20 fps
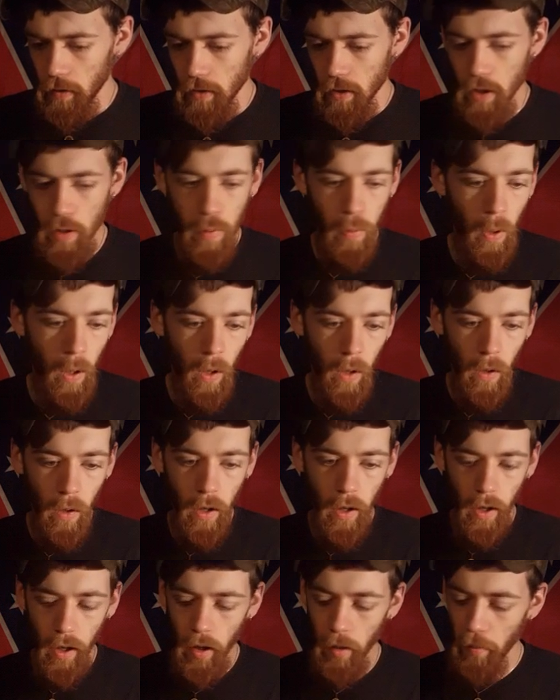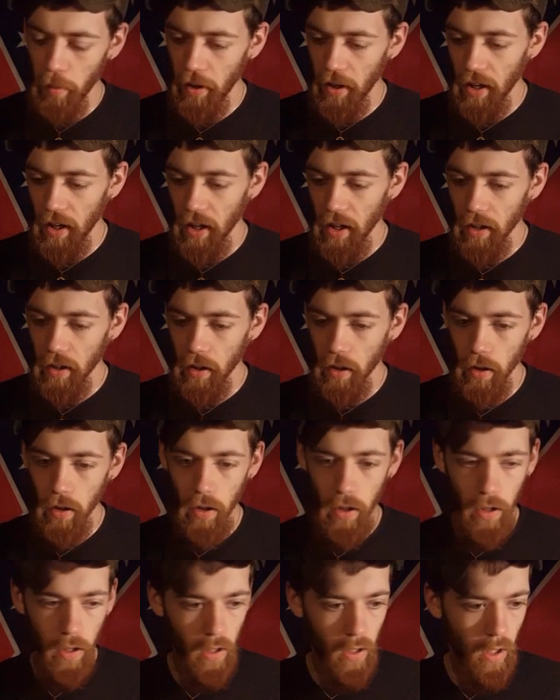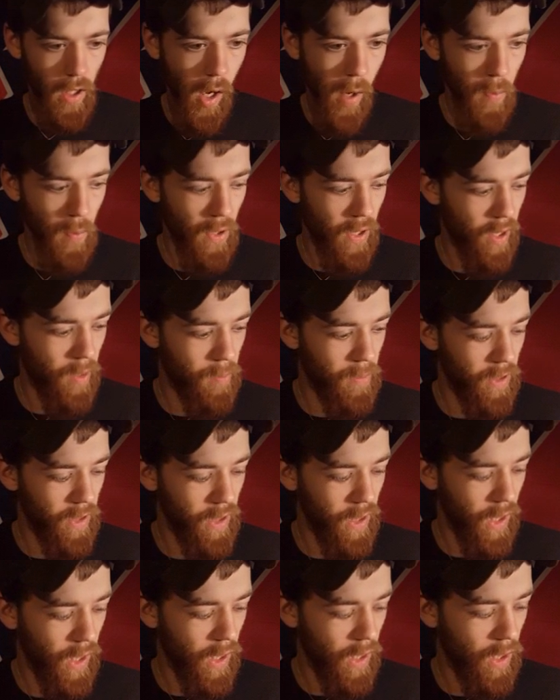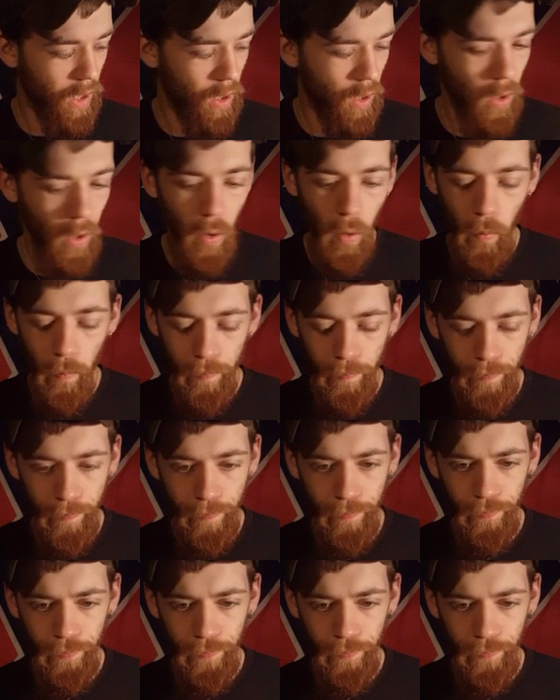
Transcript: It's small, compact. I'm rambling, I know.